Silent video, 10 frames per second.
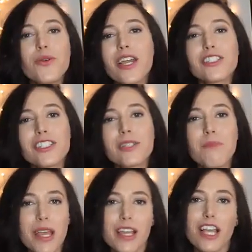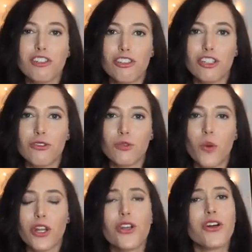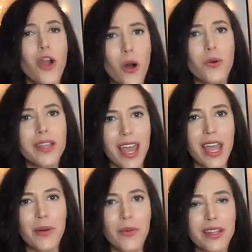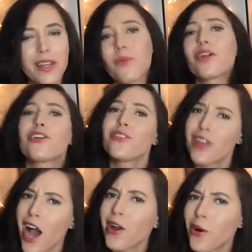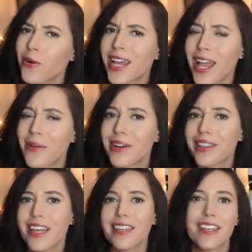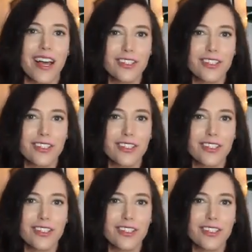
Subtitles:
You can't just pick and choose what you're okay with and what you're not okay with in the